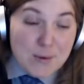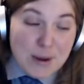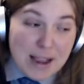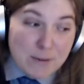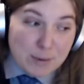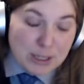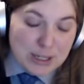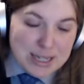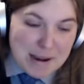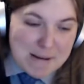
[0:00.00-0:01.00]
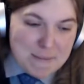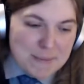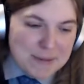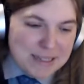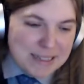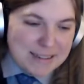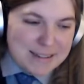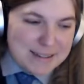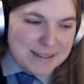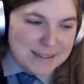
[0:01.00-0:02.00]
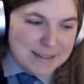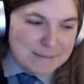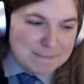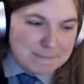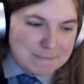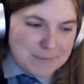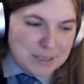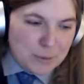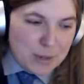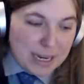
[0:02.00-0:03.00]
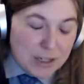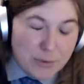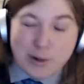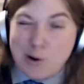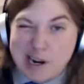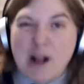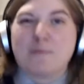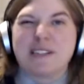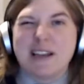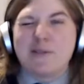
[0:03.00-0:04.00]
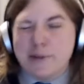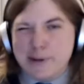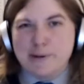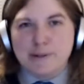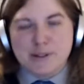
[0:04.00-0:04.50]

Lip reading: we have a really good time, and we got to record an album together too.